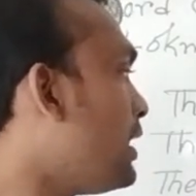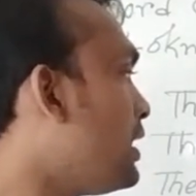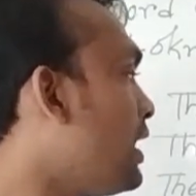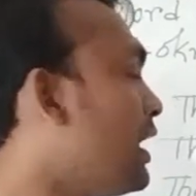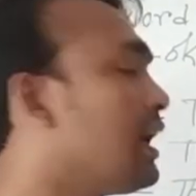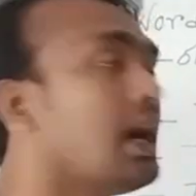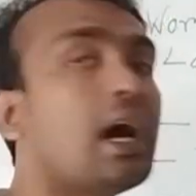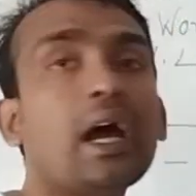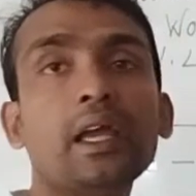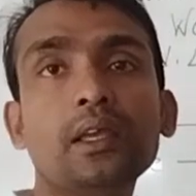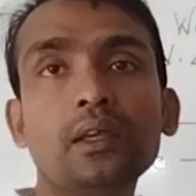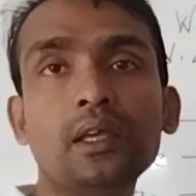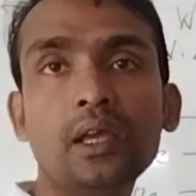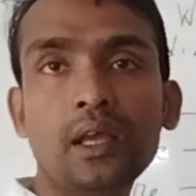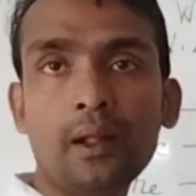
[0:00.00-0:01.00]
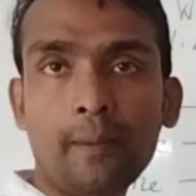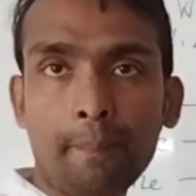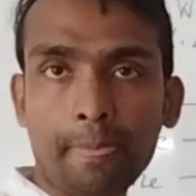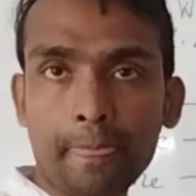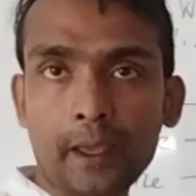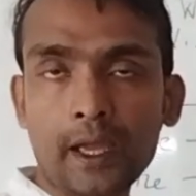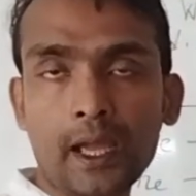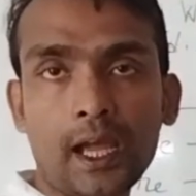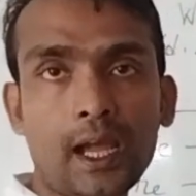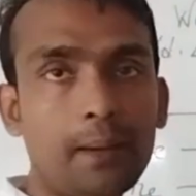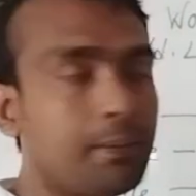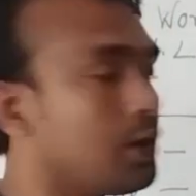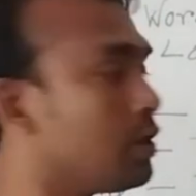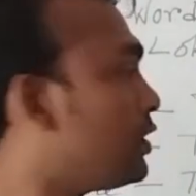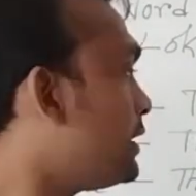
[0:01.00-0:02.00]
here I
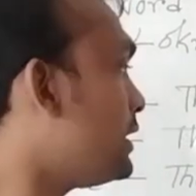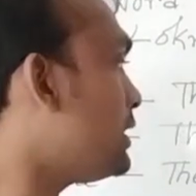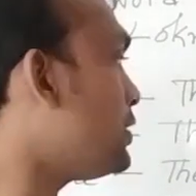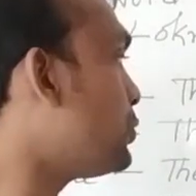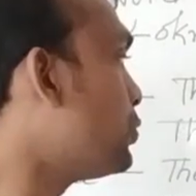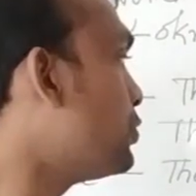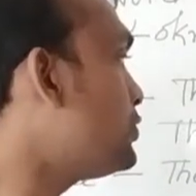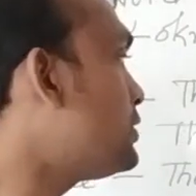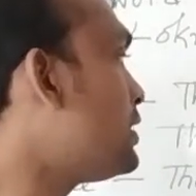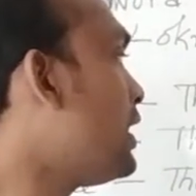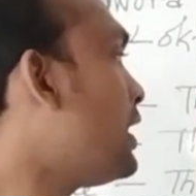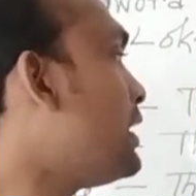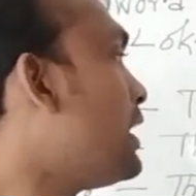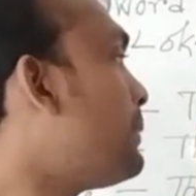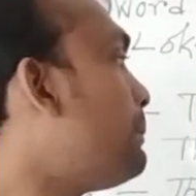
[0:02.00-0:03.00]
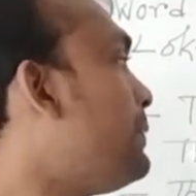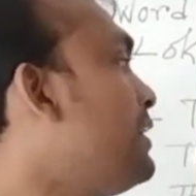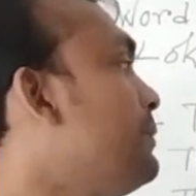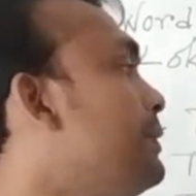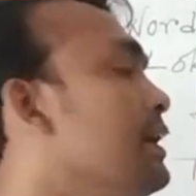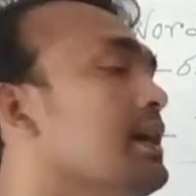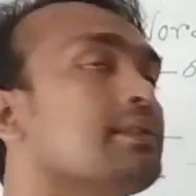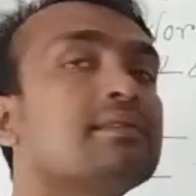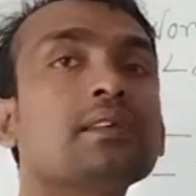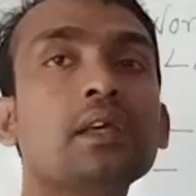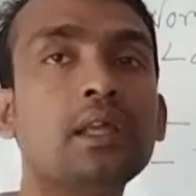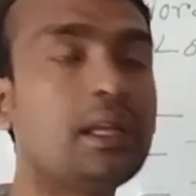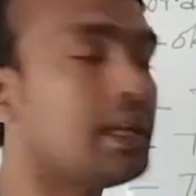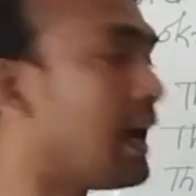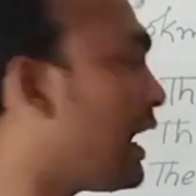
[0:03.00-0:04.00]
have already used the previous
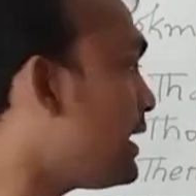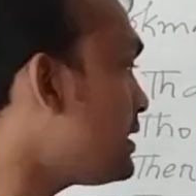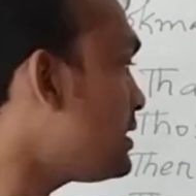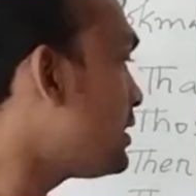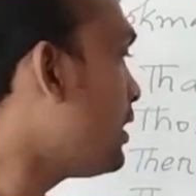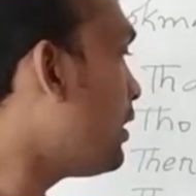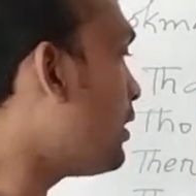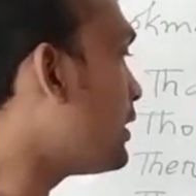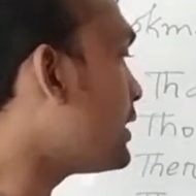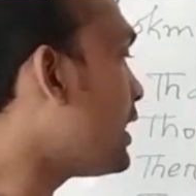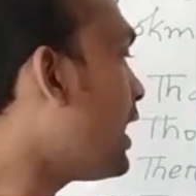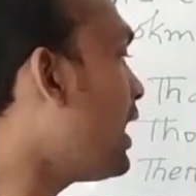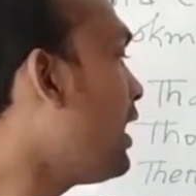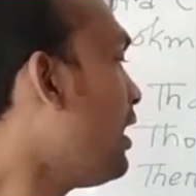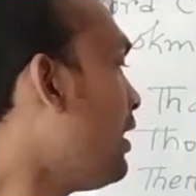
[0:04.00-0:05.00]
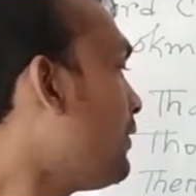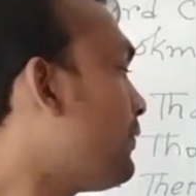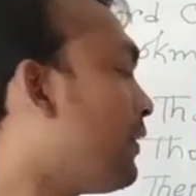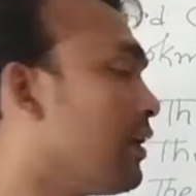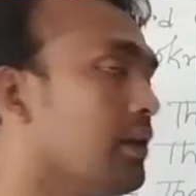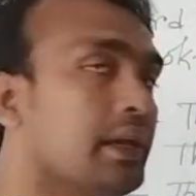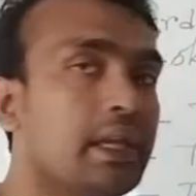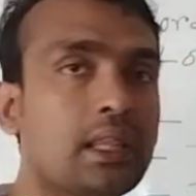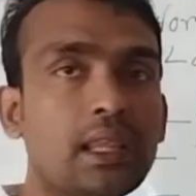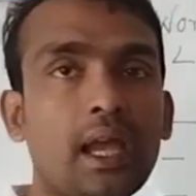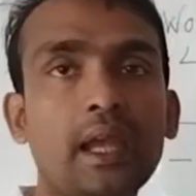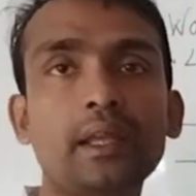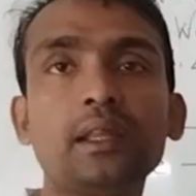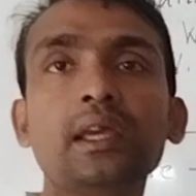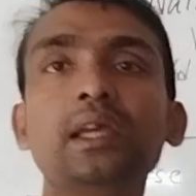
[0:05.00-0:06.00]
night or the following
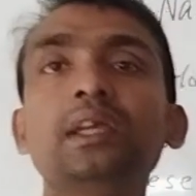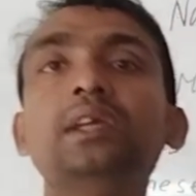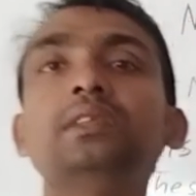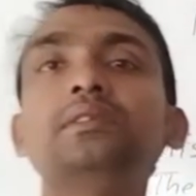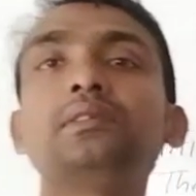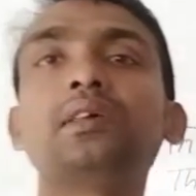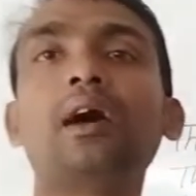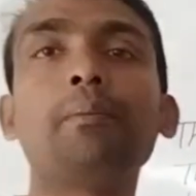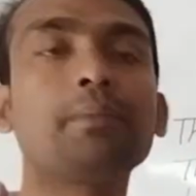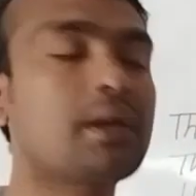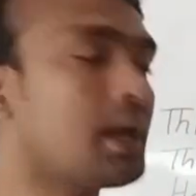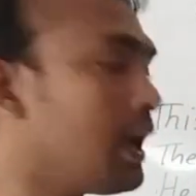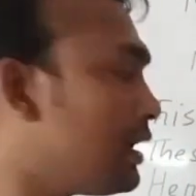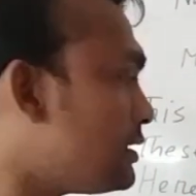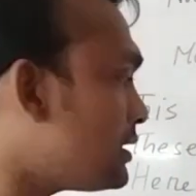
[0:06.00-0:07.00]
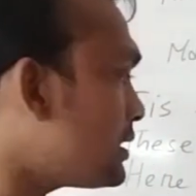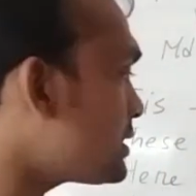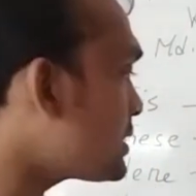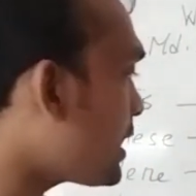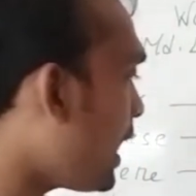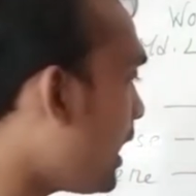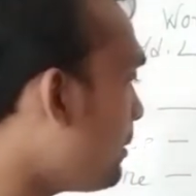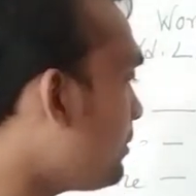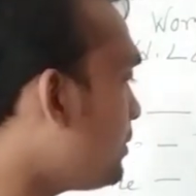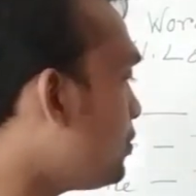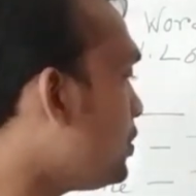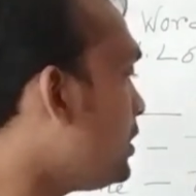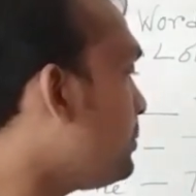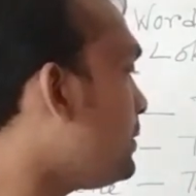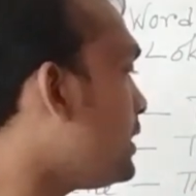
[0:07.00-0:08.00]
night. In some cases, come
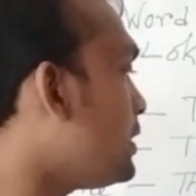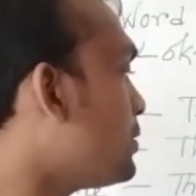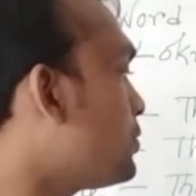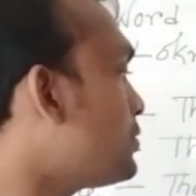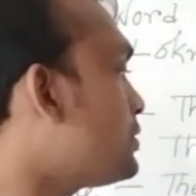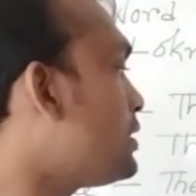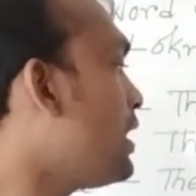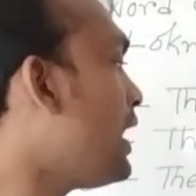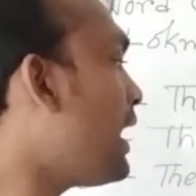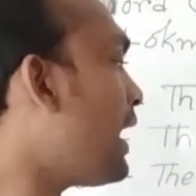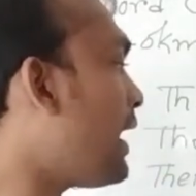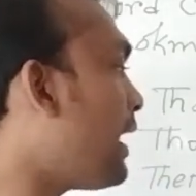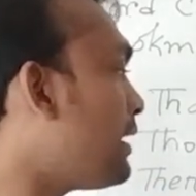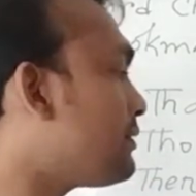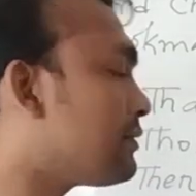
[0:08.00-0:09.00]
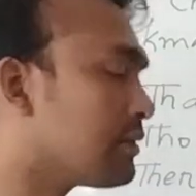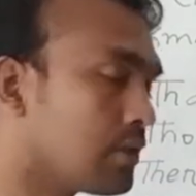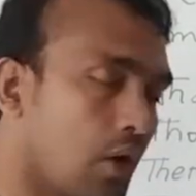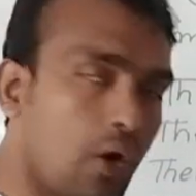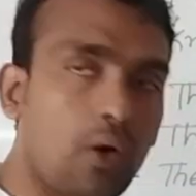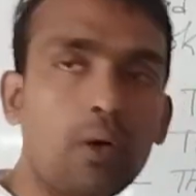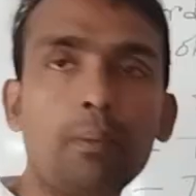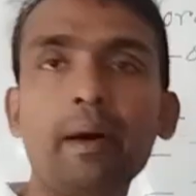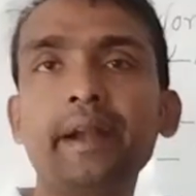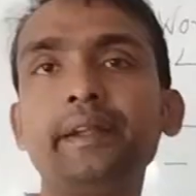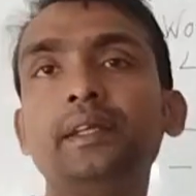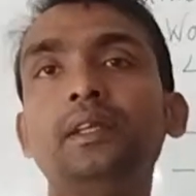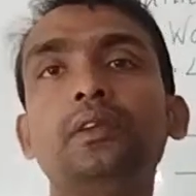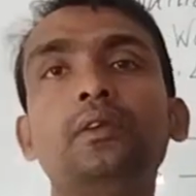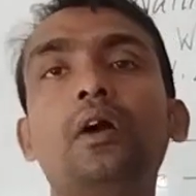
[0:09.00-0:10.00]
will be used as go,
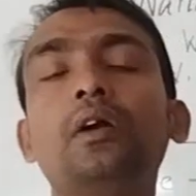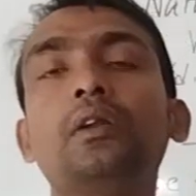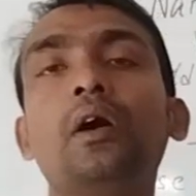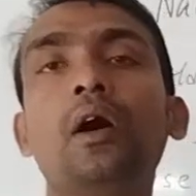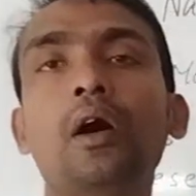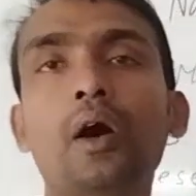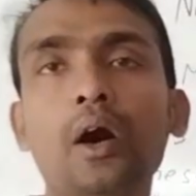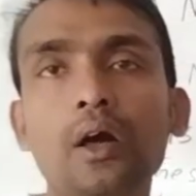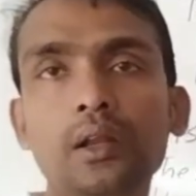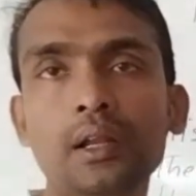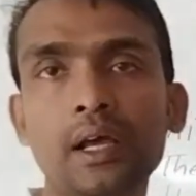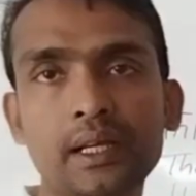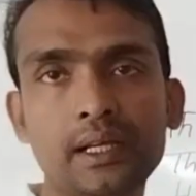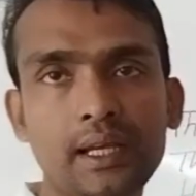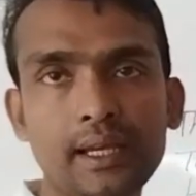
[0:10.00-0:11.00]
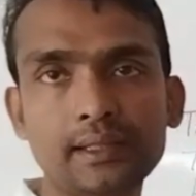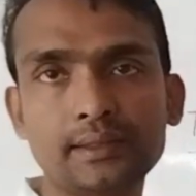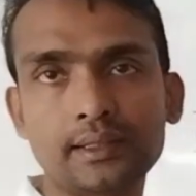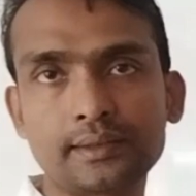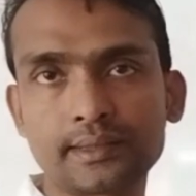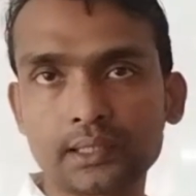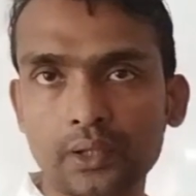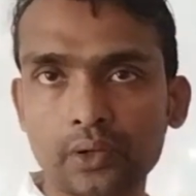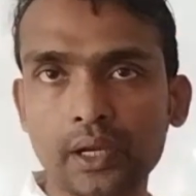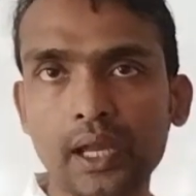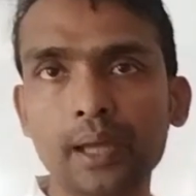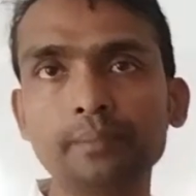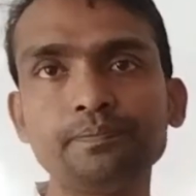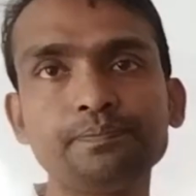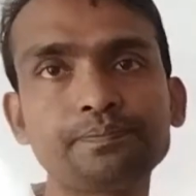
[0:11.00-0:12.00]
but in not all cases.
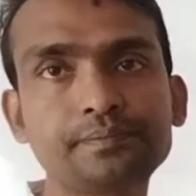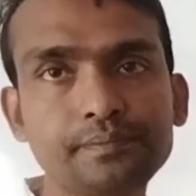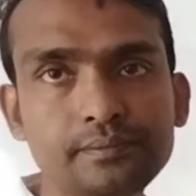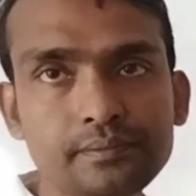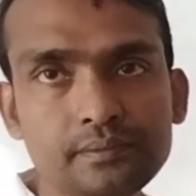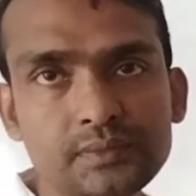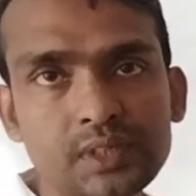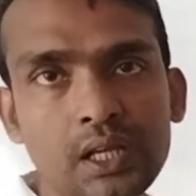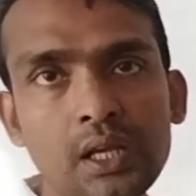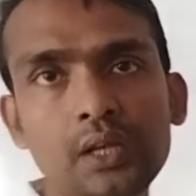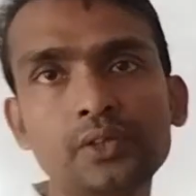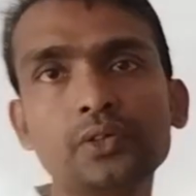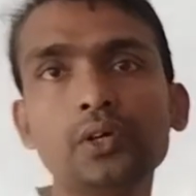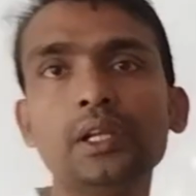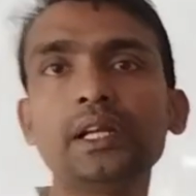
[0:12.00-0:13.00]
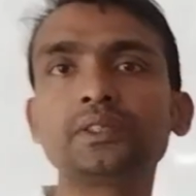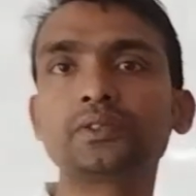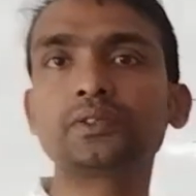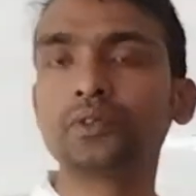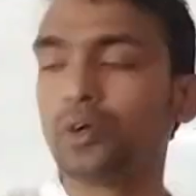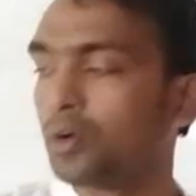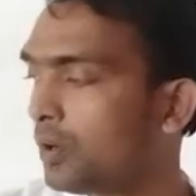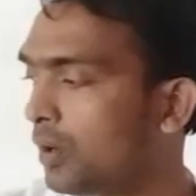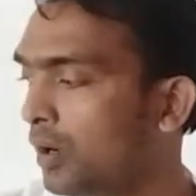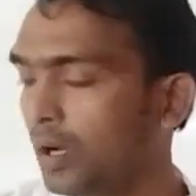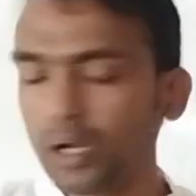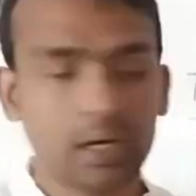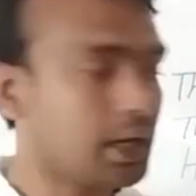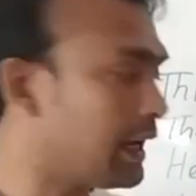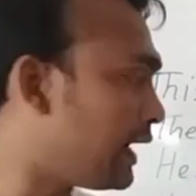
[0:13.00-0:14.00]
Okay. So let's
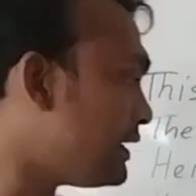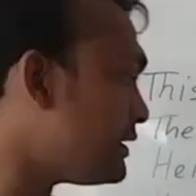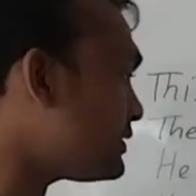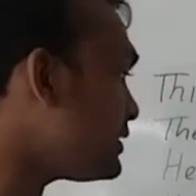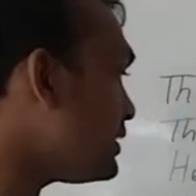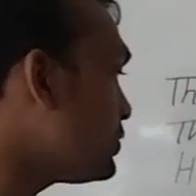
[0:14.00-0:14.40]
go. It's